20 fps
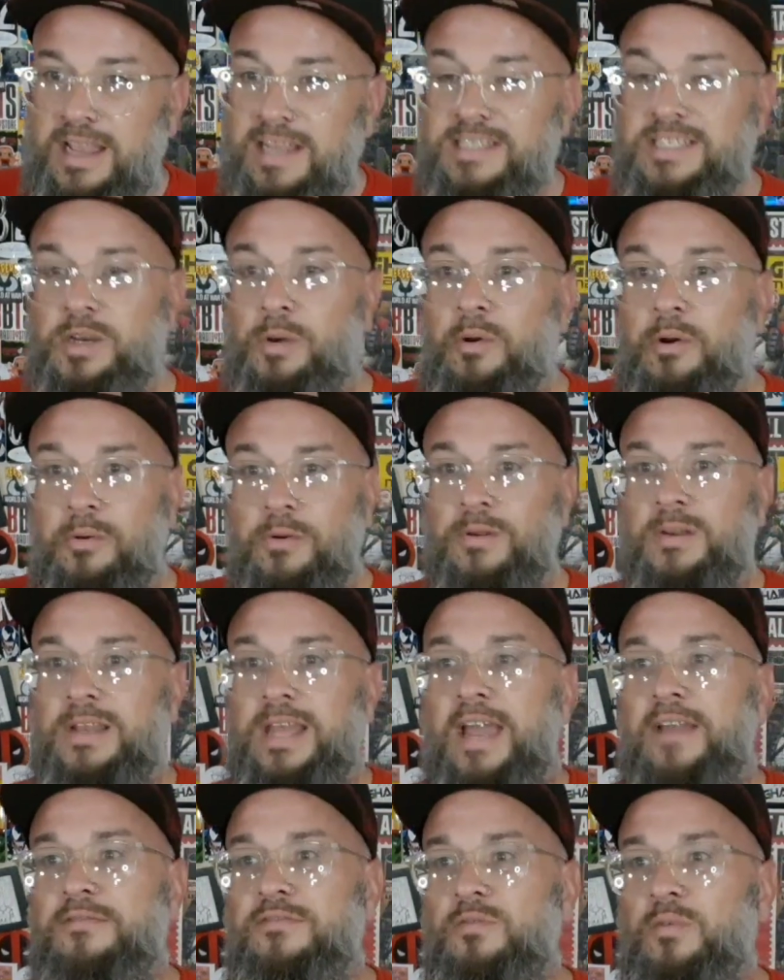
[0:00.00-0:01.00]
until we were
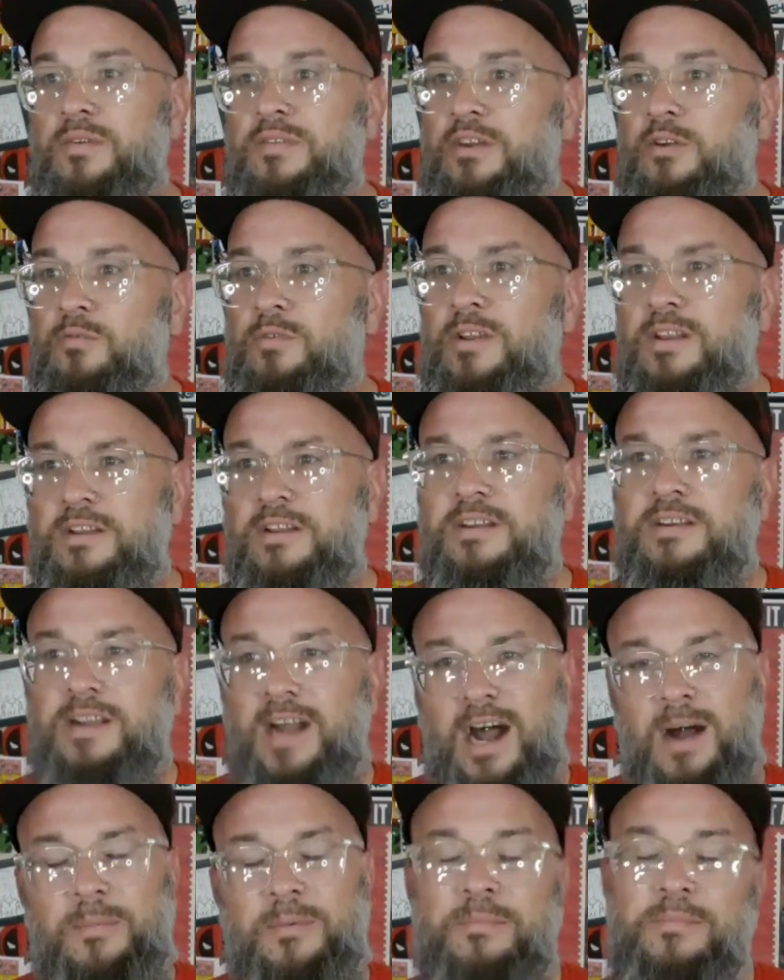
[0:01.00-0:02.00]
left with a really good
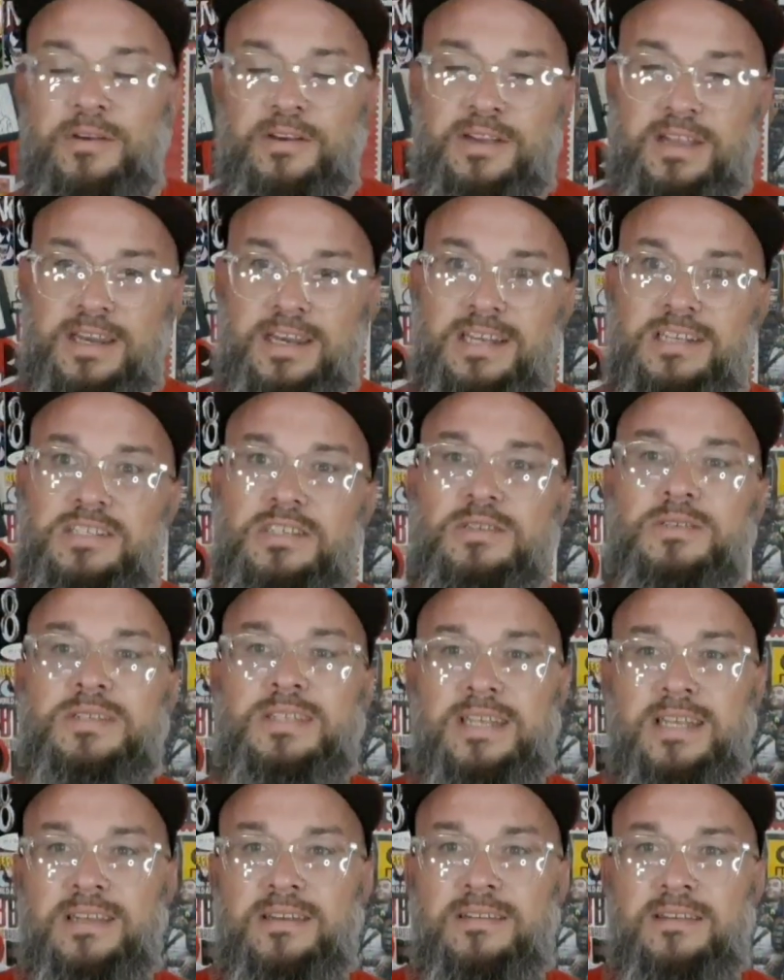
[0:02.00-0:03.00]
comic book in issue
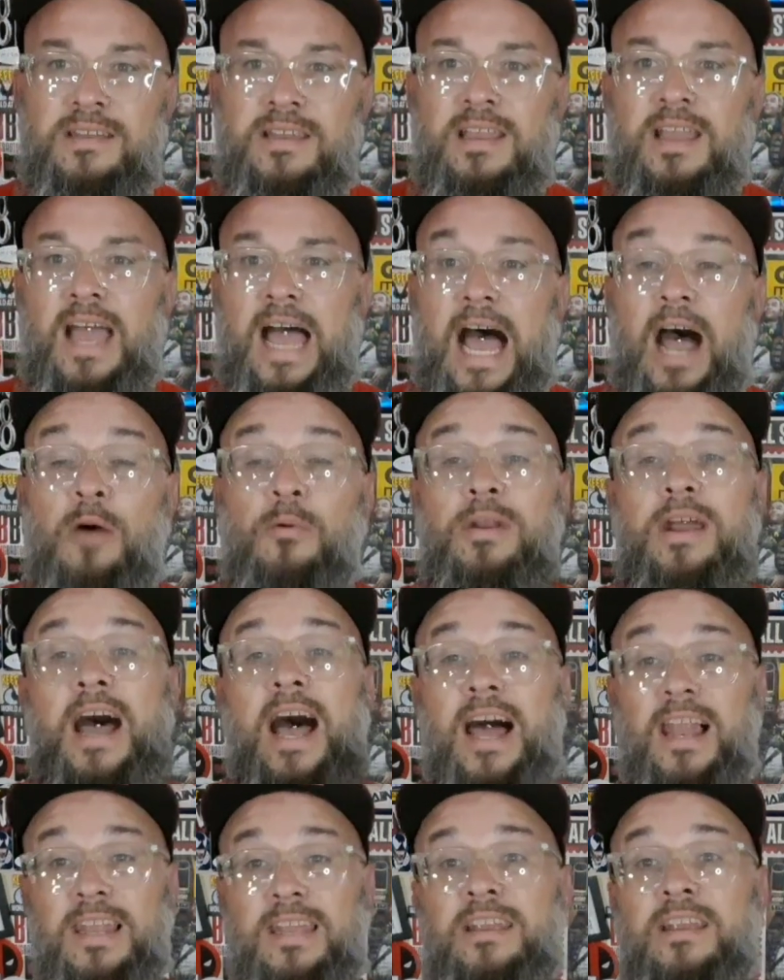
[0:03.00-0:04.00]
10. I would
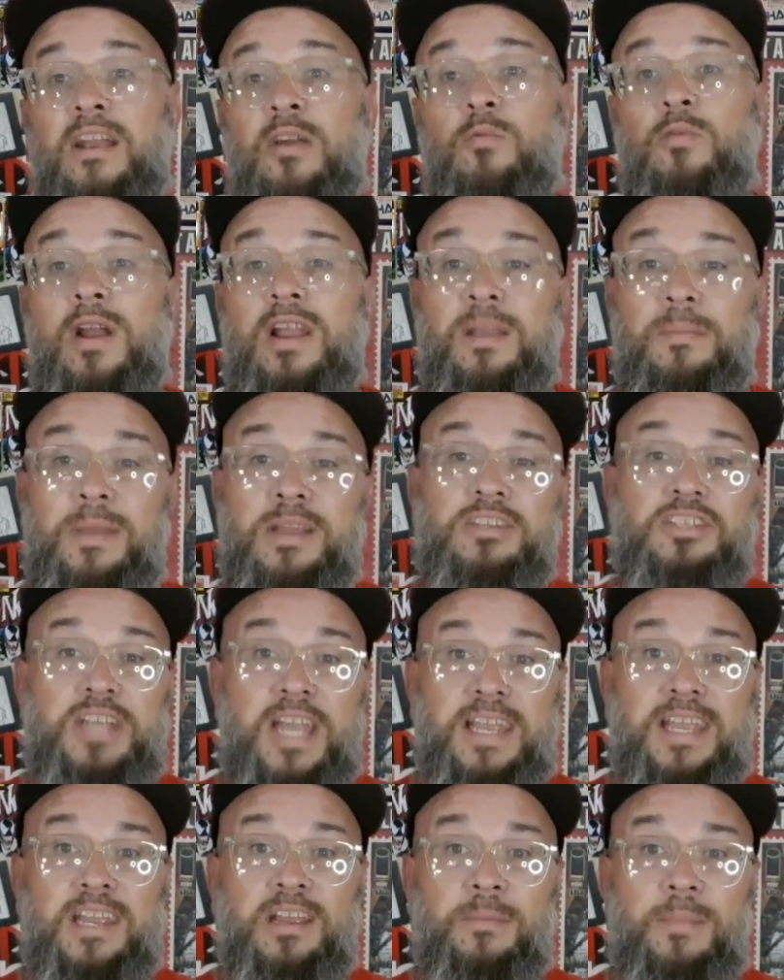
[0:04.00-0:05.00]
highly recommend
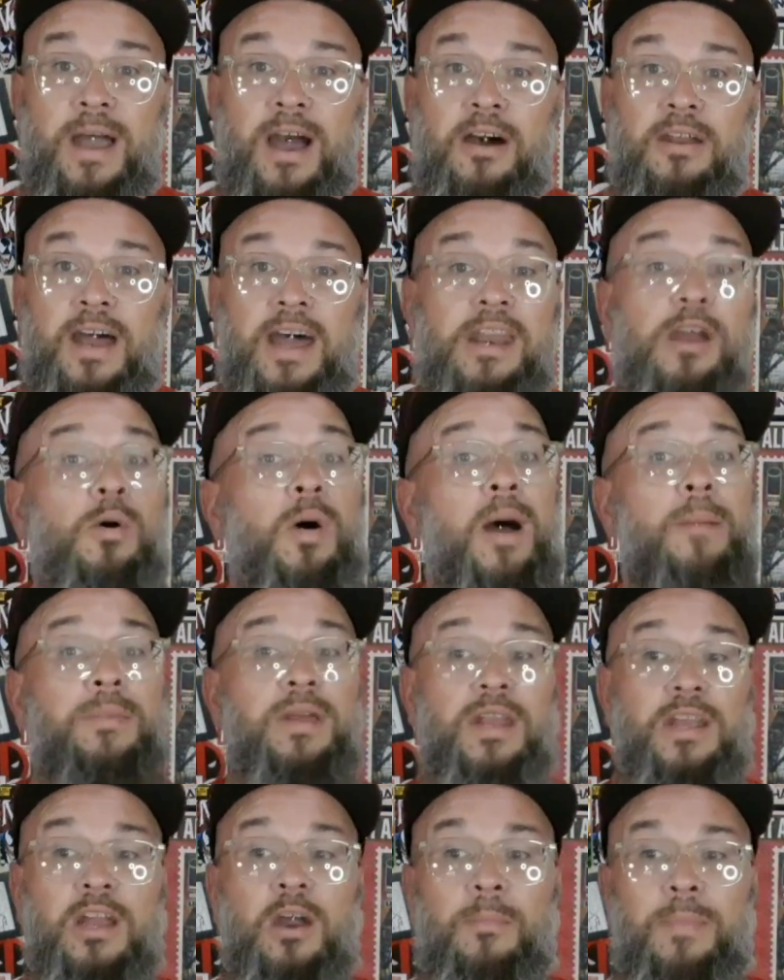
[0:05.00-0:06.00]
checking them out. I know I'm
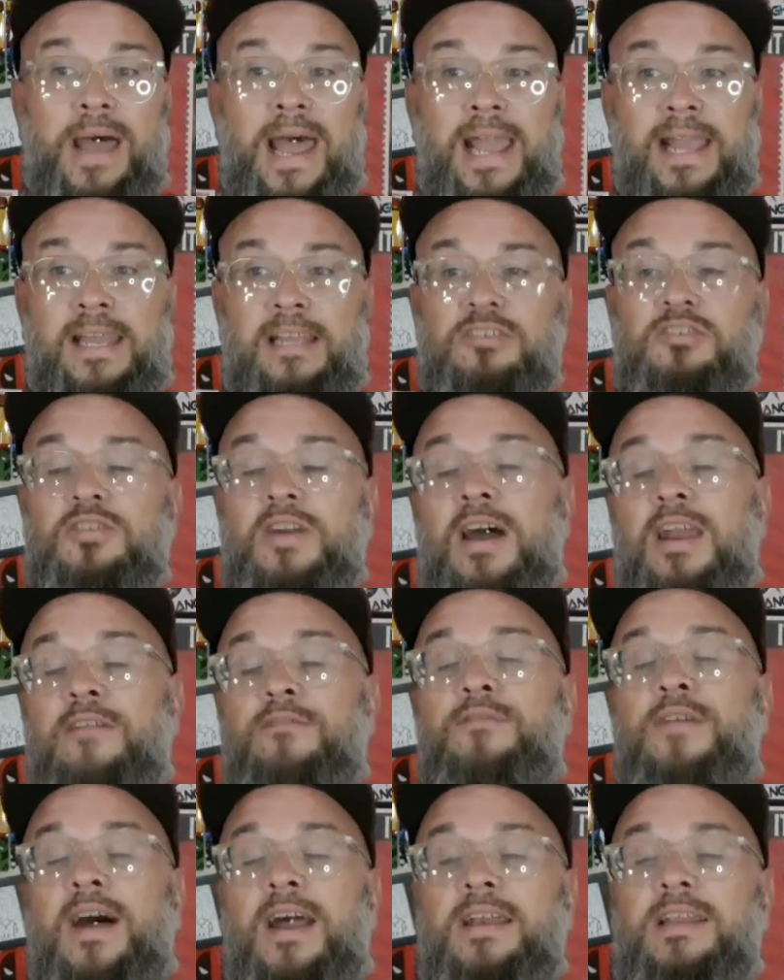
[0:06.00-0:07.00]
going to go back and try to
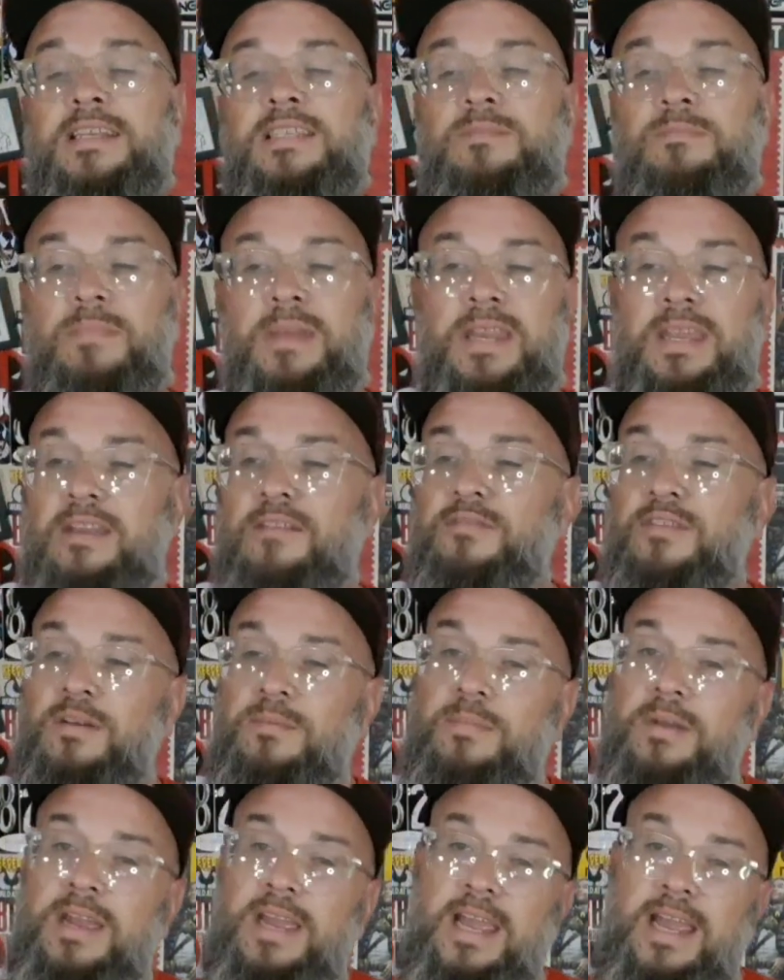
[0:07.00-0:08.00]
find as many of
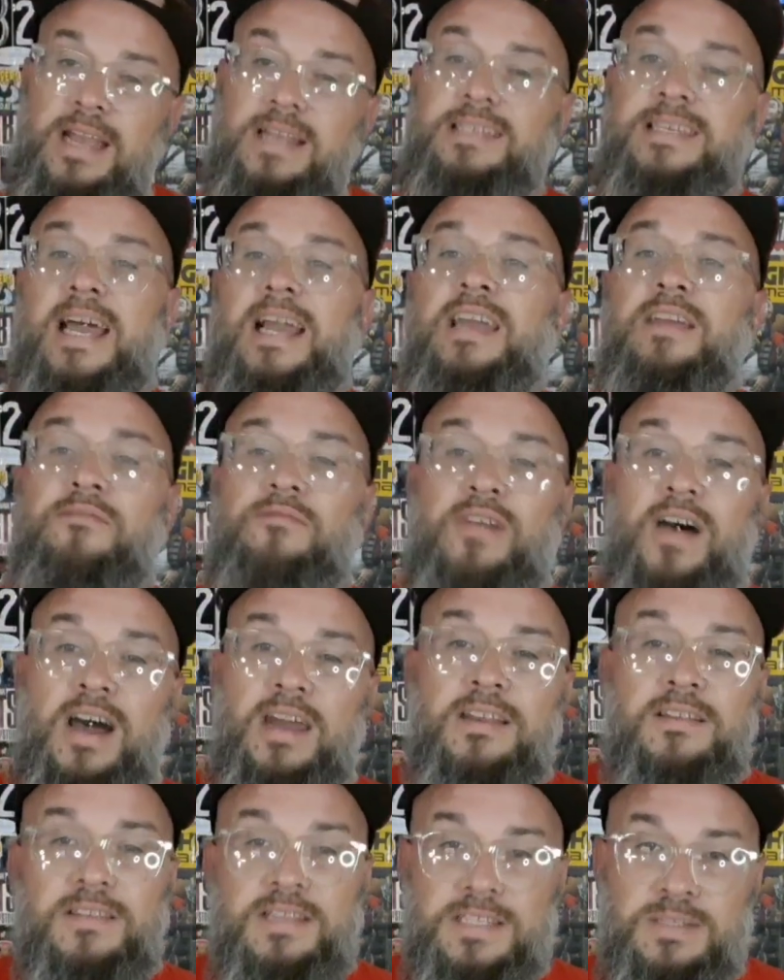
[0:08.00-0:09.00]
them as I can
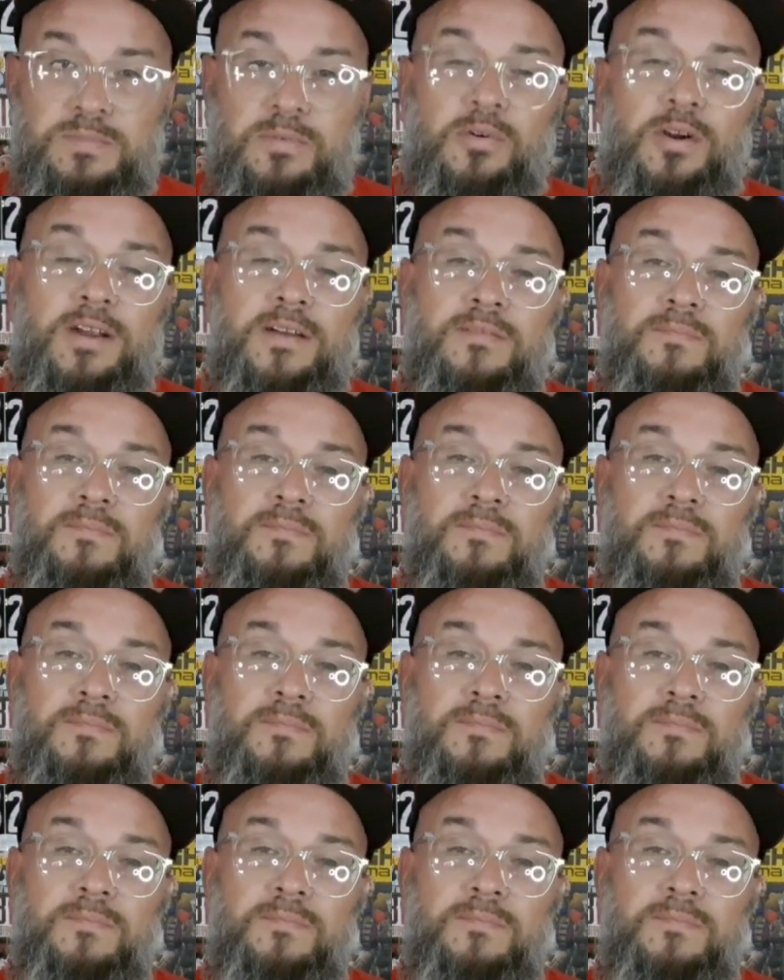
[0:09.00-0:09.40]
find at this point.